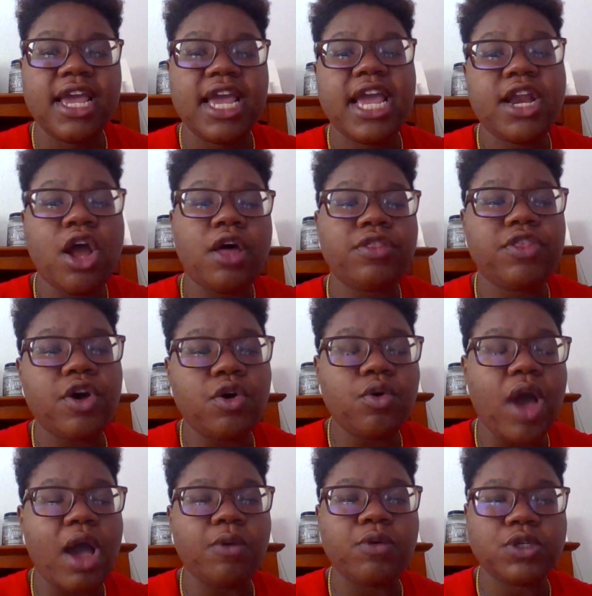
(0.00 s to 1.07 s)
And although
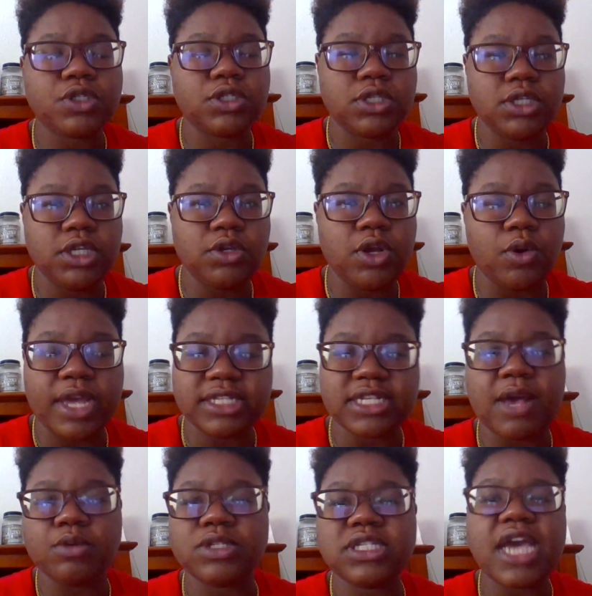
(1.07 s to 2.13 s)
I was, as
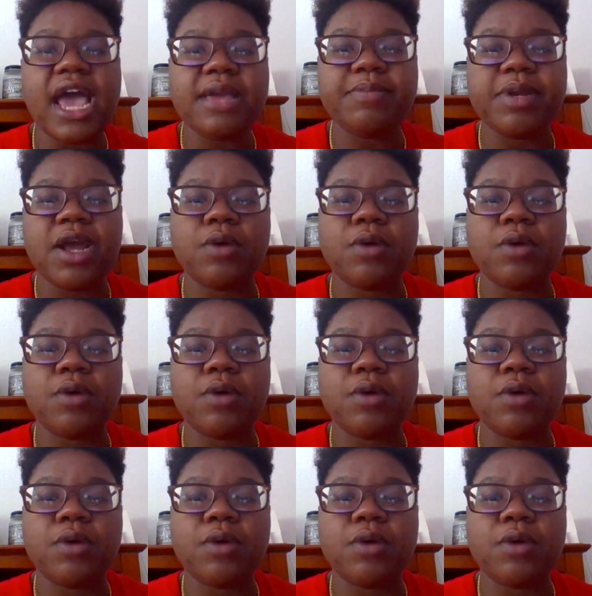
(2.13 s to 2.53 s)
I was typing,